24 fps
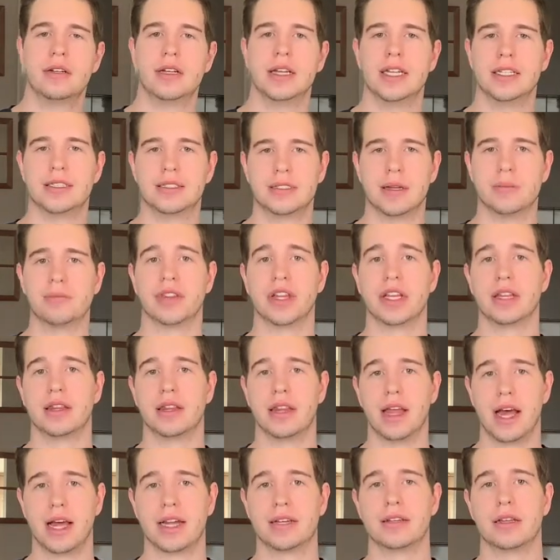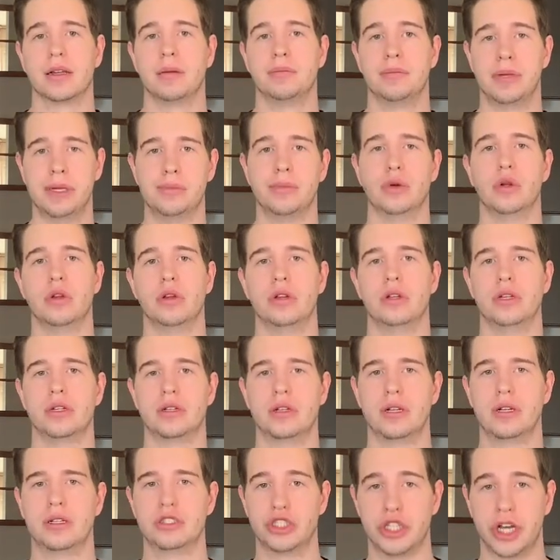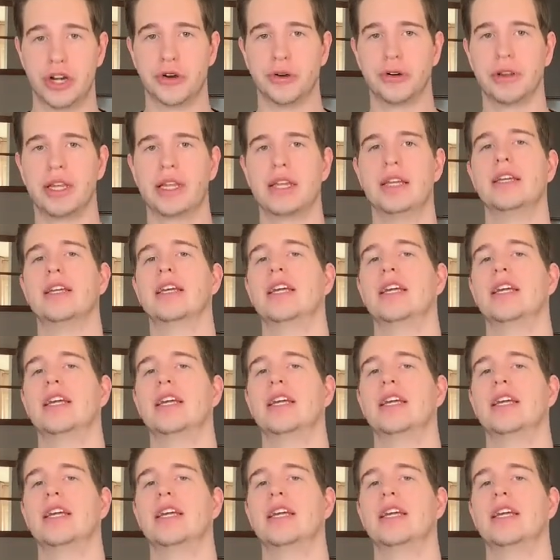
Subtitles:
is something that people generally